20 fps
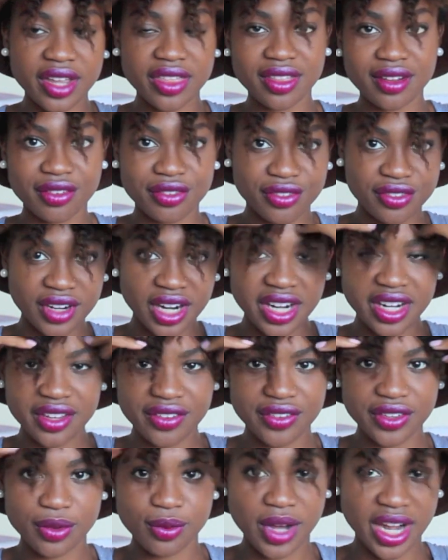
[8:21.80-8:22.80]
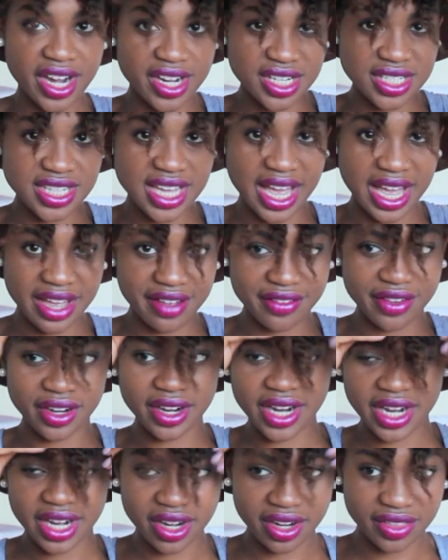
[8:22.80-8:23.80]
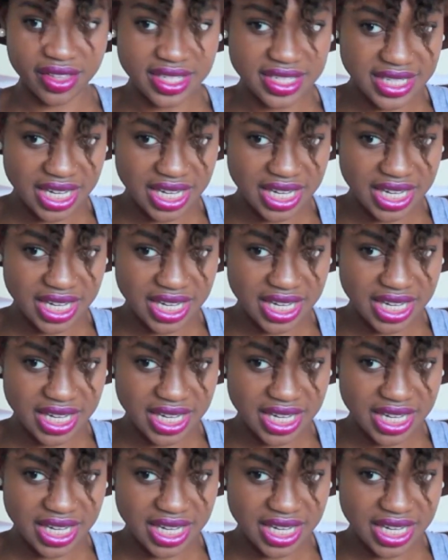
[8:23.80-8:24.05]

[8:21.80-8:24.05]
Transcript: in the front if you want to just have your hair in the